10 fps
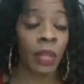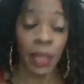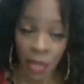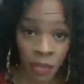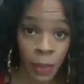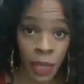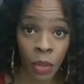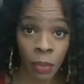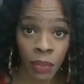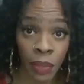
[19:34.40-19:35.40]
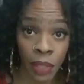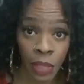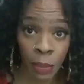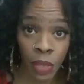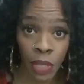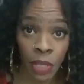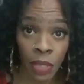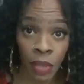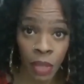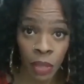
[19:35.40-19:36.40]
everybody going to be fucking depressed,
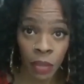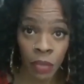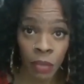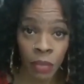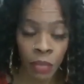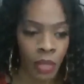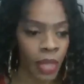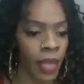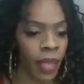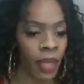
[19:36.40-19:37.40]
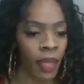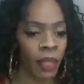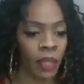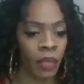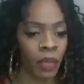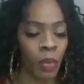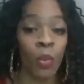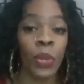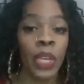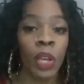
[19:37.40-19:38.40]
okay? And
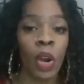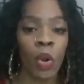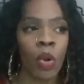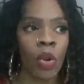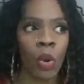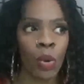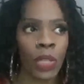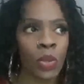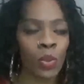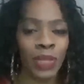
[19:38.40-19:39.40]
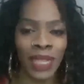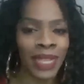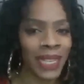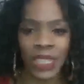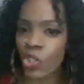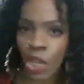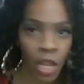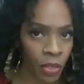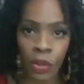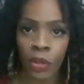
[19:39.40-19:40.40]
we are all going to need each
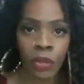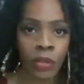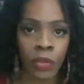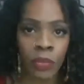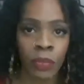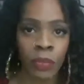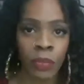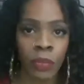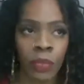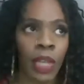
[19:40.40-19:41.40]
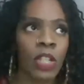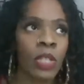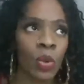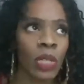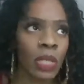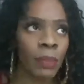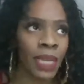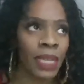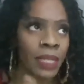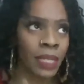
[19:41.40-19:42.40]
other. There's going to
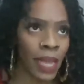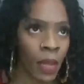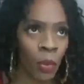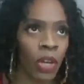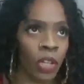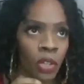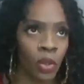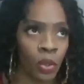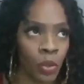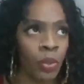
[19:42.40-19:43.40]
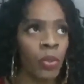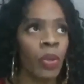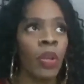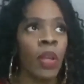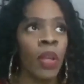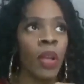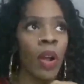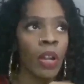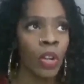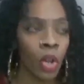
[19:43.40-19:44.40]
be a day where you
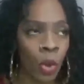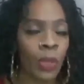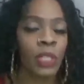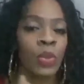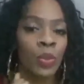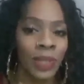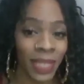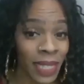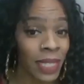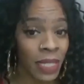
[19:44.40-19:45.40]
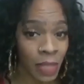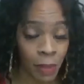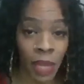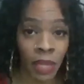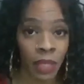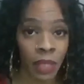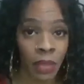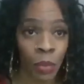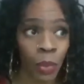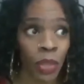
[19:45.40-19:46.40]
are going to need somebody,
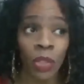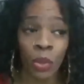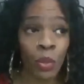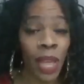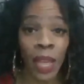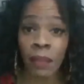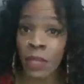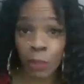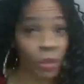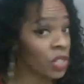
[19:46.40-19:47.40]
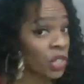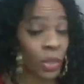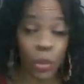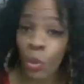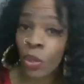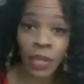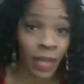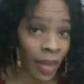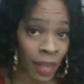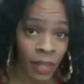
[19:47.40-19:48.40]
whether you have depression or
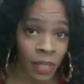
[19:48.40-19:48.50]
not.